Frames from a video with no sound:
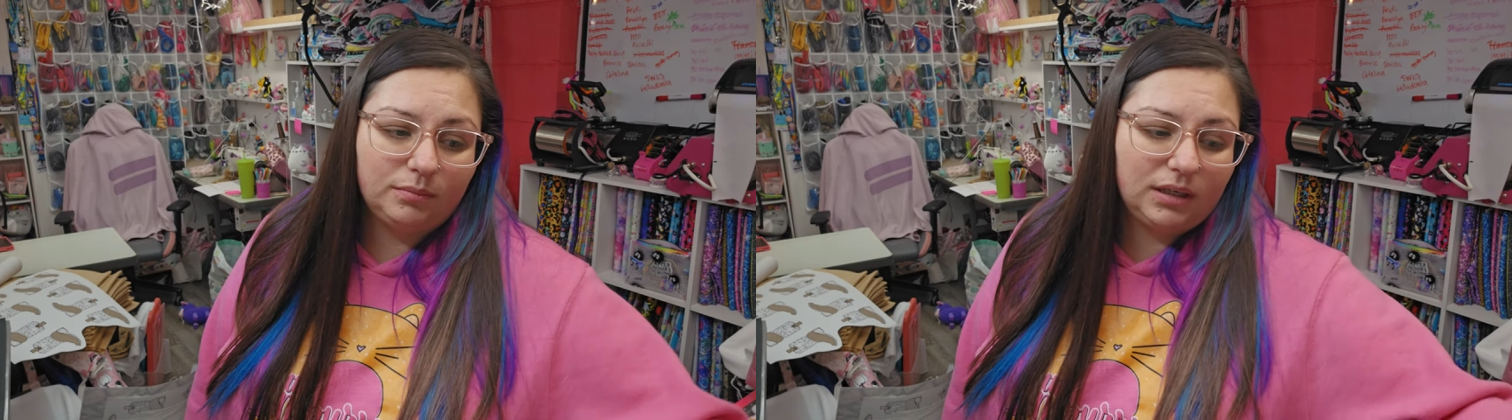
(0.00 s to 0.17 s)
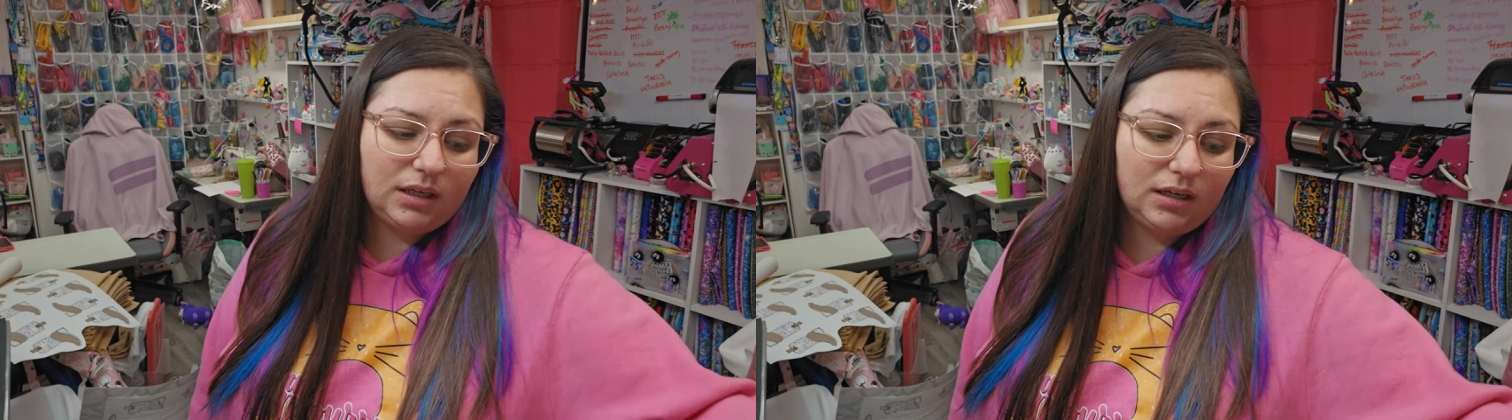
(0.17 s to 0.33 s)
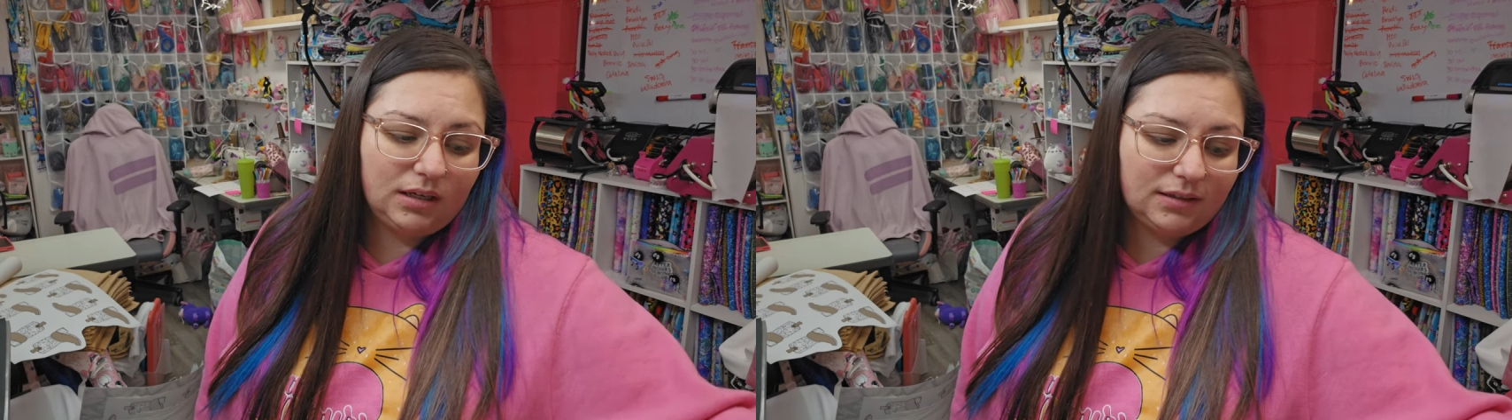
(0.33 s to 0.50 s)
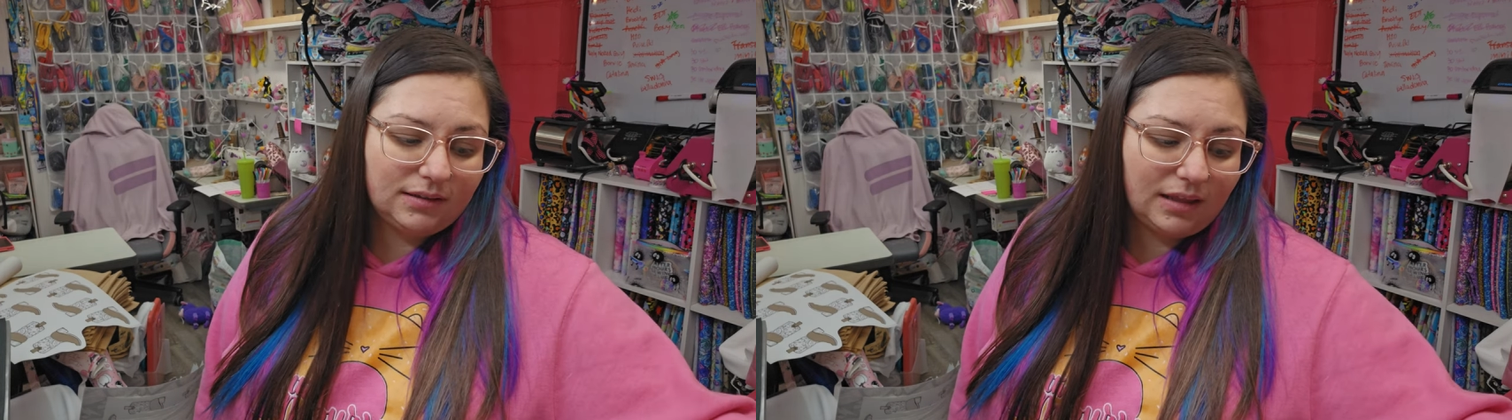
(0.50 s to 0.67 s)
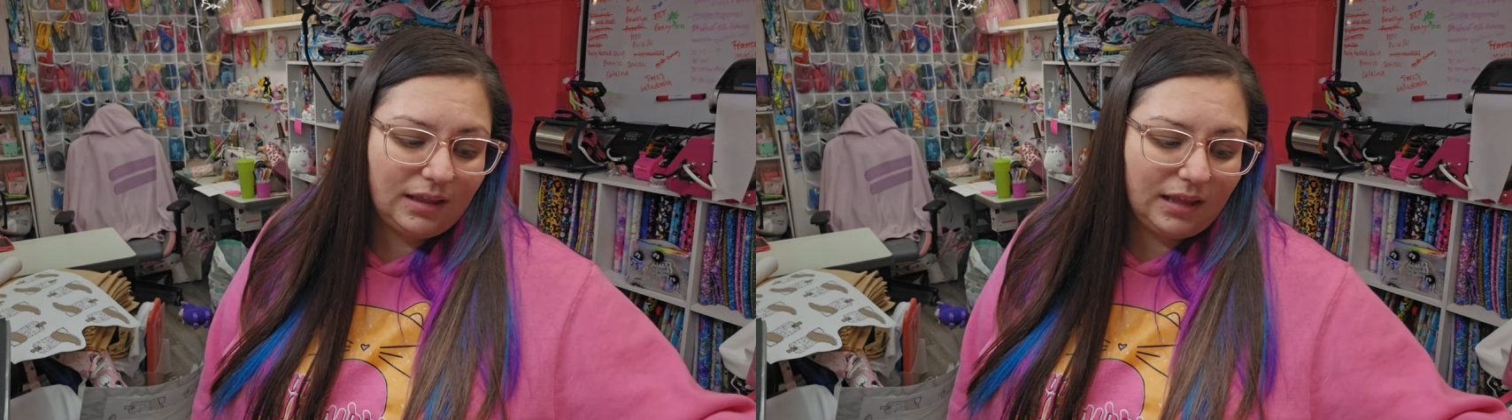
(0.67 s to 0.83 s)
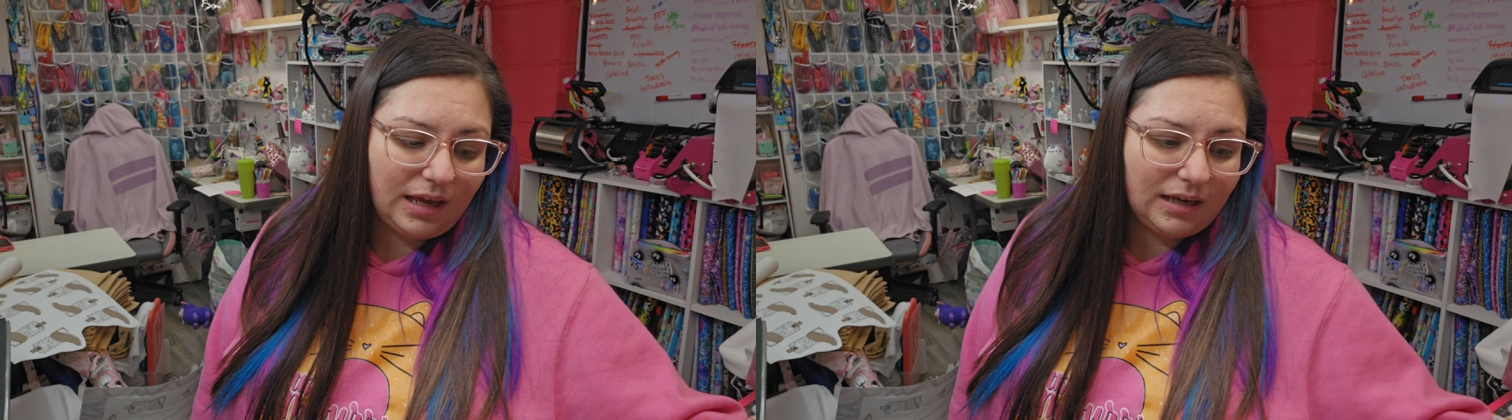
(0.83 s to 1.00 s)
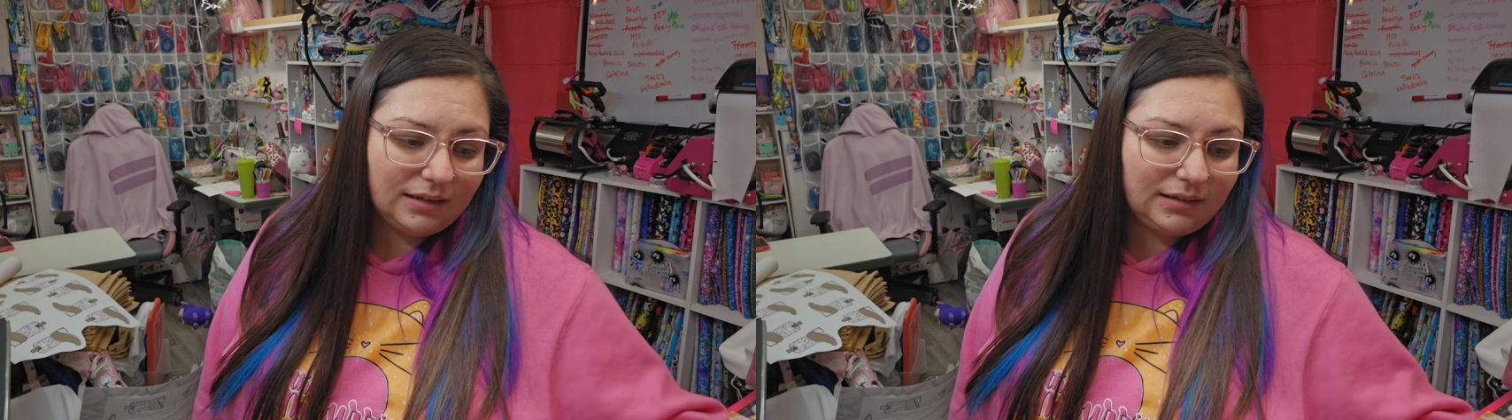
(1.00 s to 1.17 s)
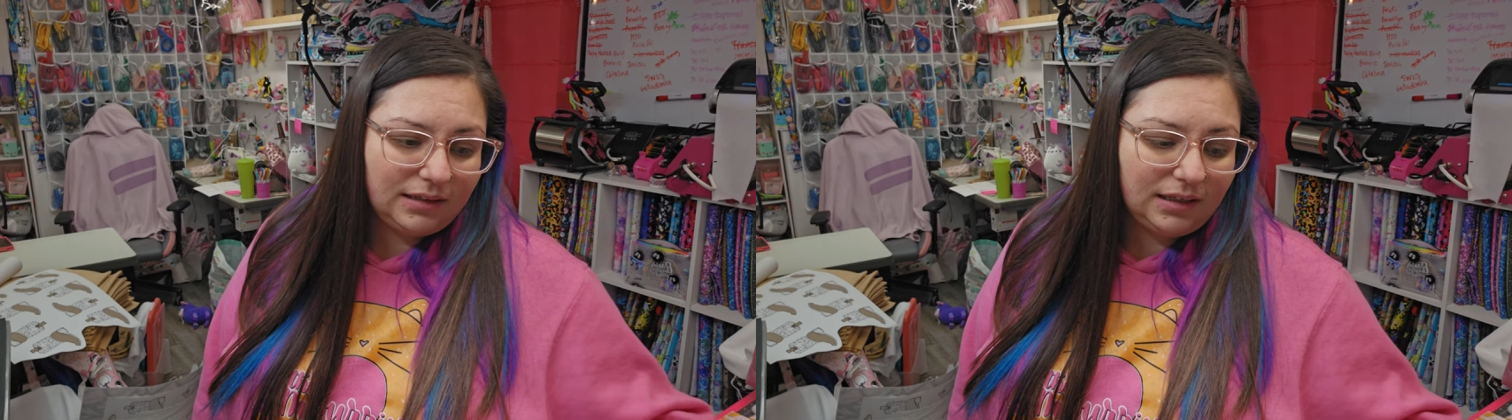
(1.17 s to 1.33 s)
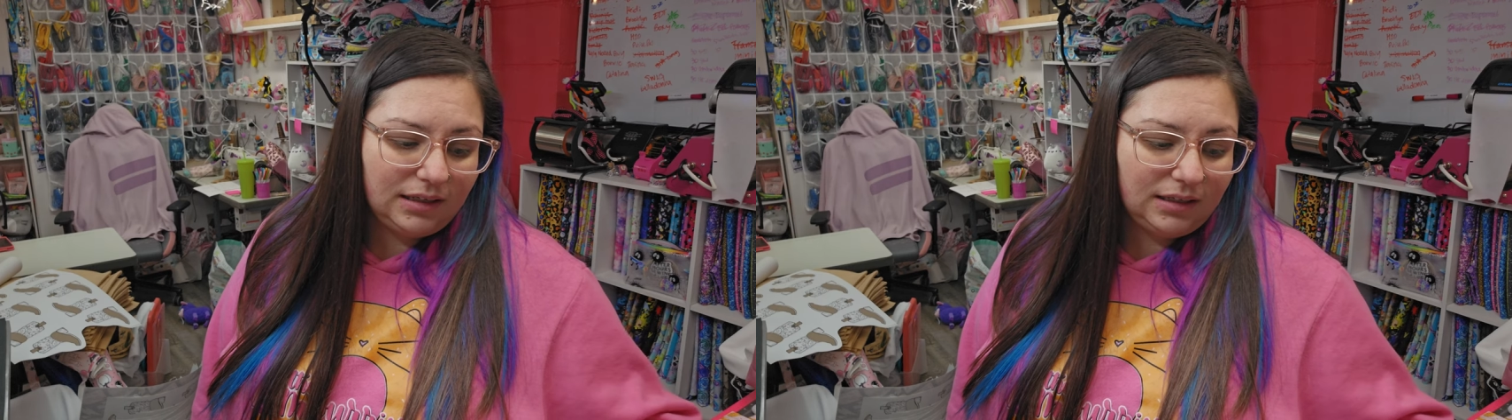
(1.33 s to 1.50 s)
because
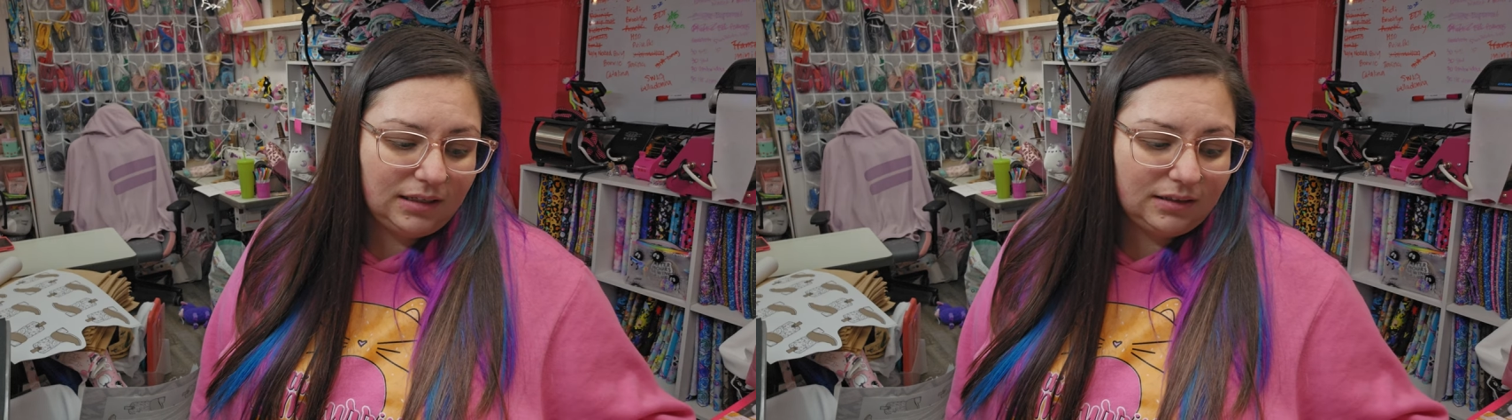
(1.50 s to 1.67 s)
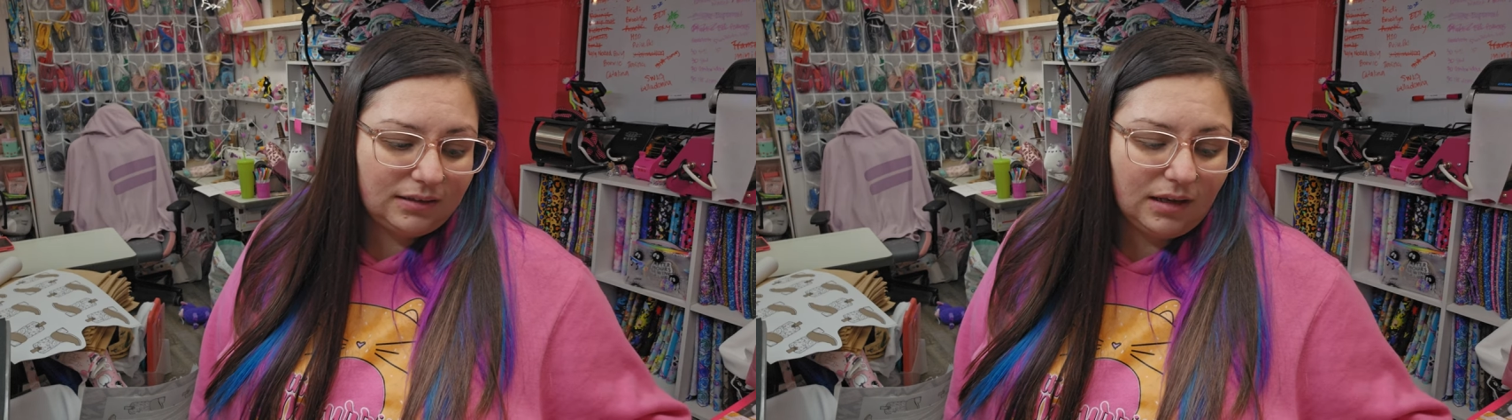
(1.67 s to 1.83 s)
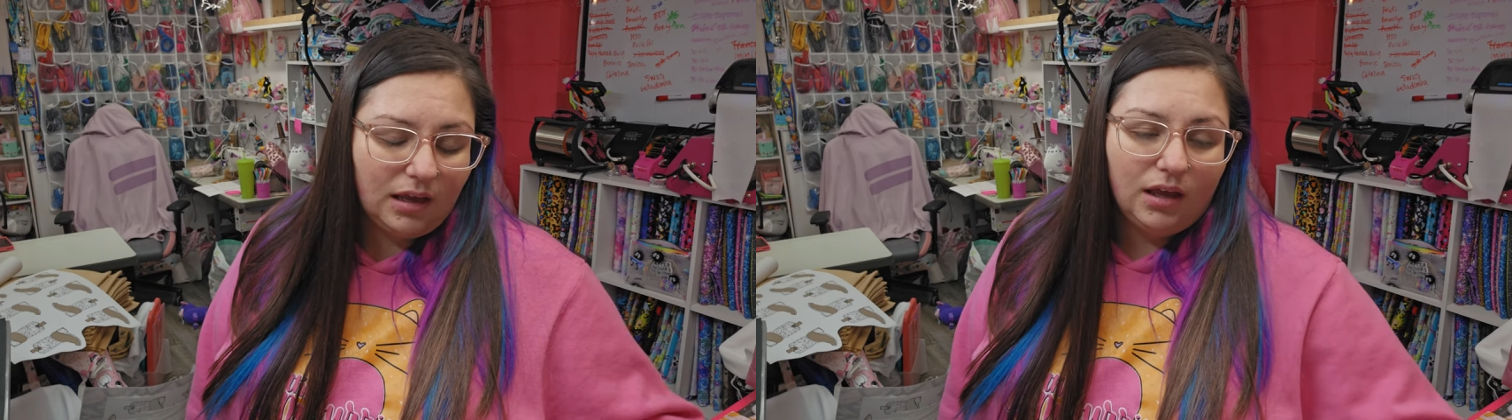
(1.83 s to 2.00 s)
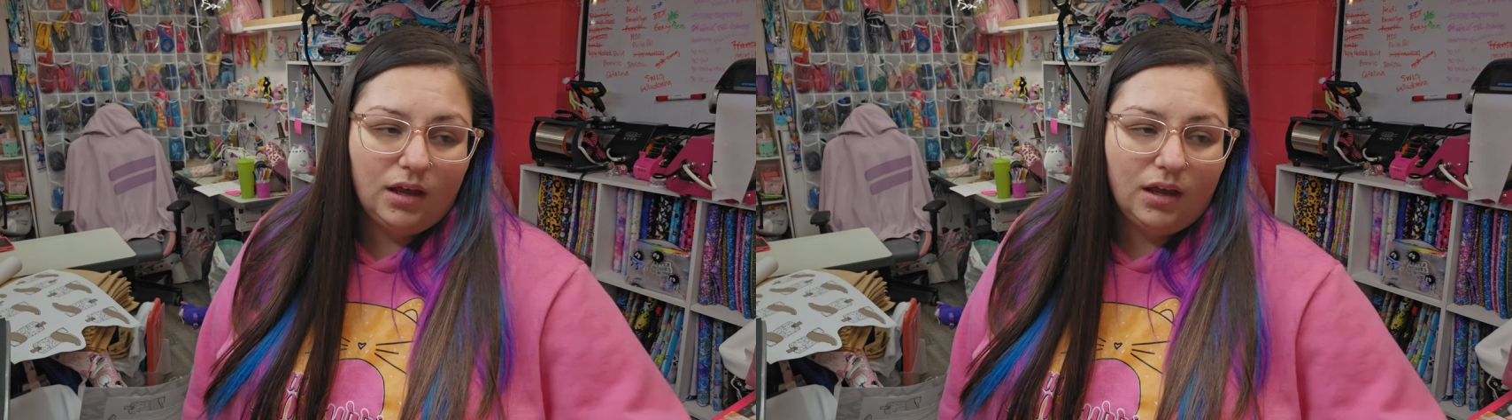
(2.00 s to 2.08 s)
class is